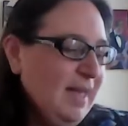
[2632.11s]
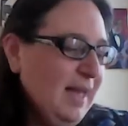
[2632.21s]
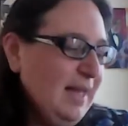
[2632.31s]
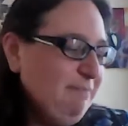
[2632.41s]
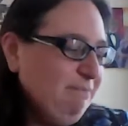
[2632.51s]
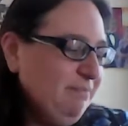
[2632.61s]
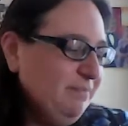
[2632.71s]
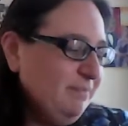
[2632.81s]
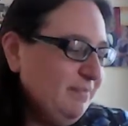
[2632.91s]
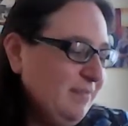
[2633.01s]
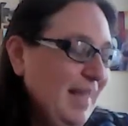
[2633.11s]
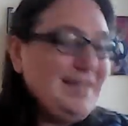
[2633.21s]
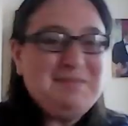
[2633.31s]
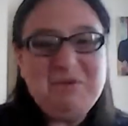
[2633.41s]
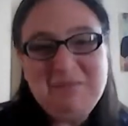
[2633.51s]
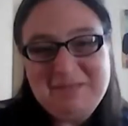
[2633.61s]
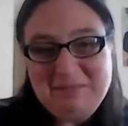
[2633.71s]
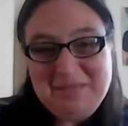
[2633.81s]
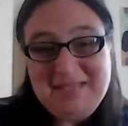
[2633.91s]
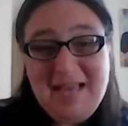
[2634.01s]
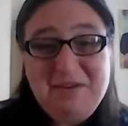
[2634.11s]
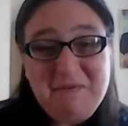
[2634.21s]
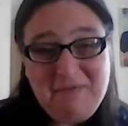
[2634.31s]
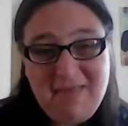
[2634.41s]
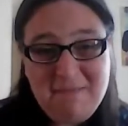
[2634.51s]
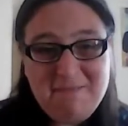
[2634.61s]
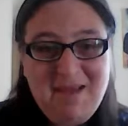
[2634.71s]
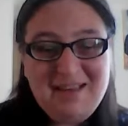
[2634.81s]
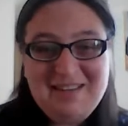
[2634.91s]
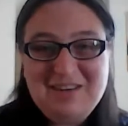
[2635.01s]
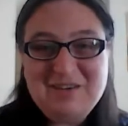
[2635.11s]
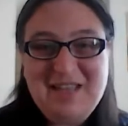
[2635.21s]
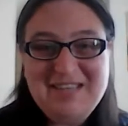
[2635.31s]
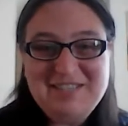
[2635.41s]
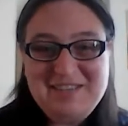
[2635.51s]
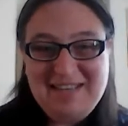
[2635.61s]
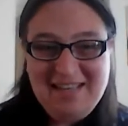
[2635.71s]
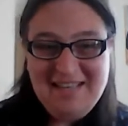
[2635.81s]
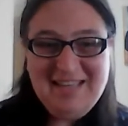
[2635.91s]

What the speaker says: at the moment I don't see any of them other than occasionally